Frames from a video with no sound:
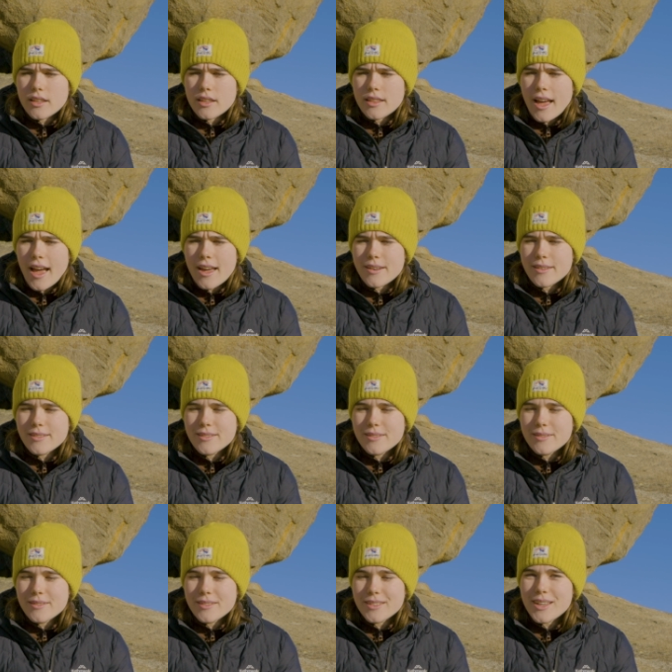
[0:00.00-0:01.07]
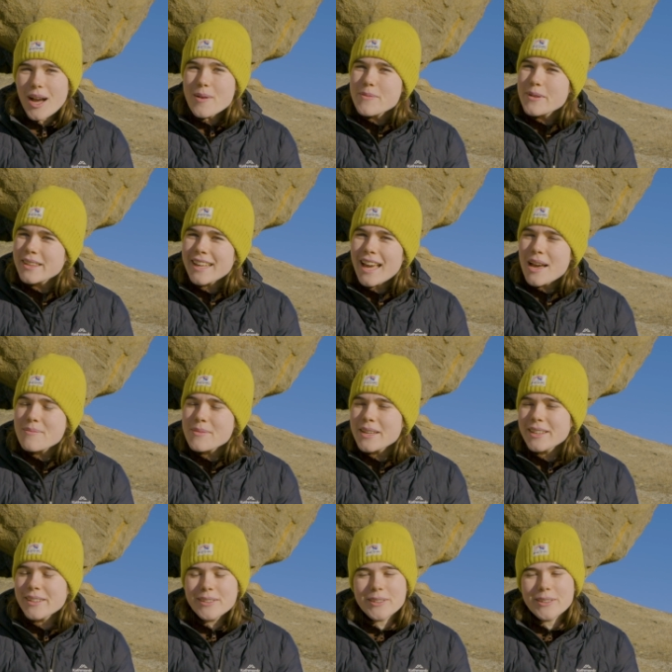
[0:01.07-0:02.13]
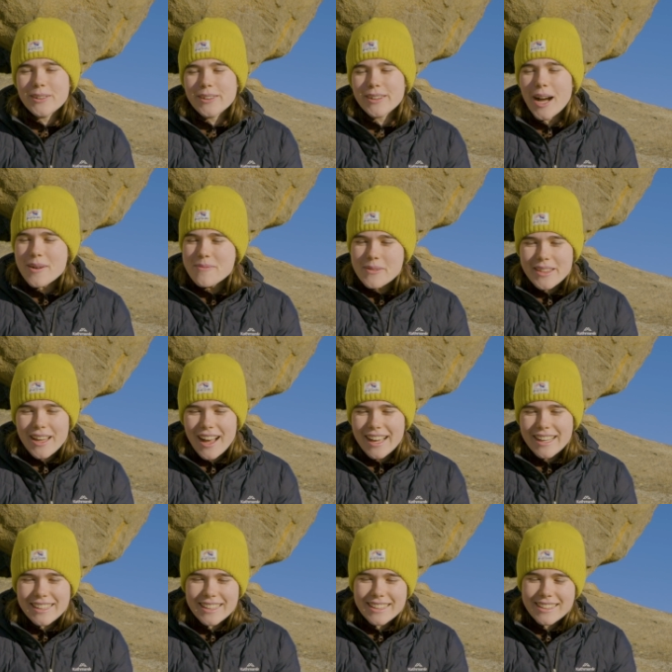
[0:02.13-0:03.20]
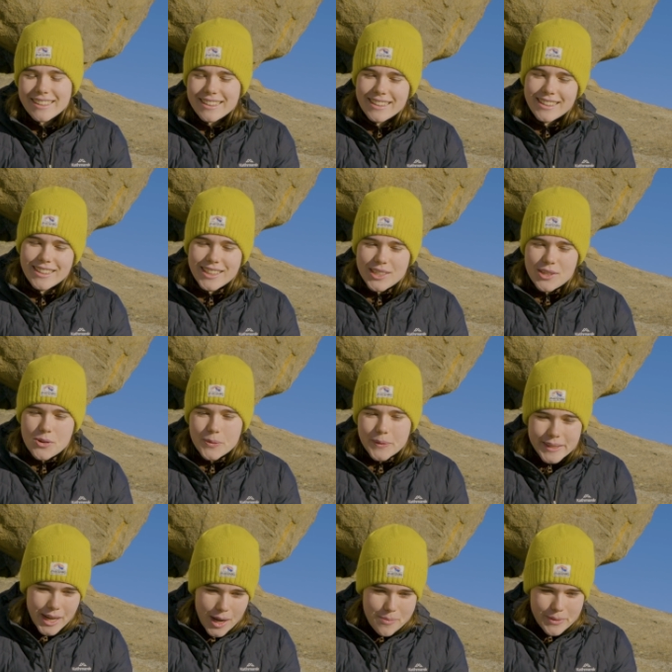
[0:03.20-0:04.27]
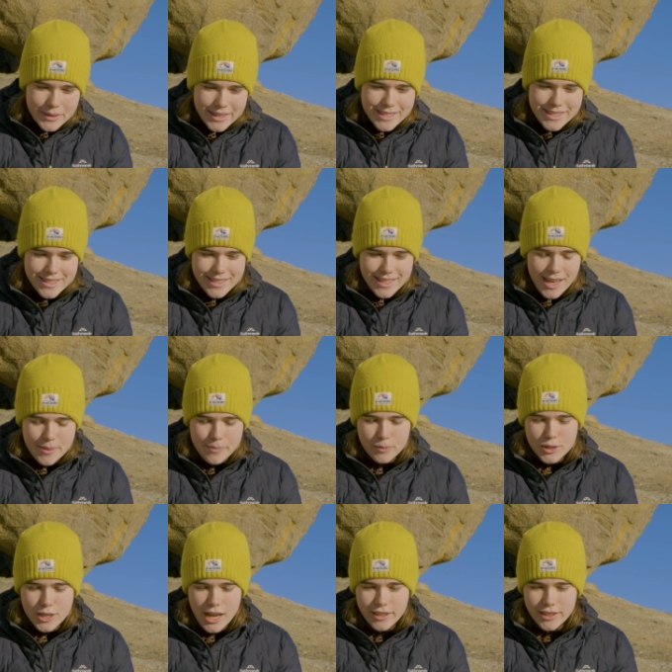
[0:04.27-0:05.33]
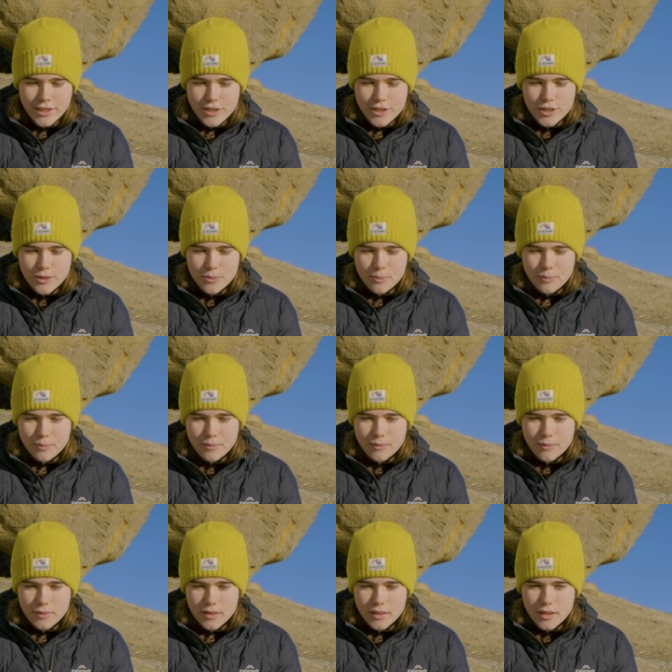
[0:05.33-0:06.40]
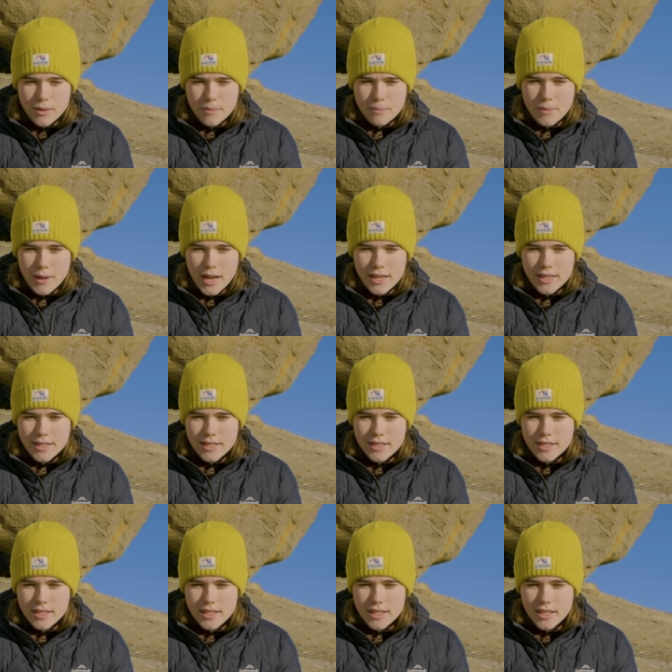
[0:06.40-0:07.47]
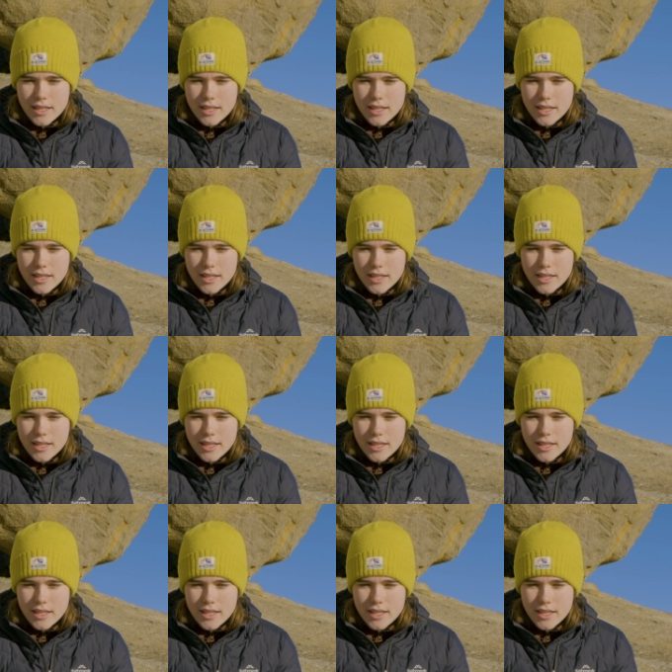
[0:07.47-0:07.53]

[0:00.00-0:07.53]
that come with camping or come with hiking or would come with this um, challenge, but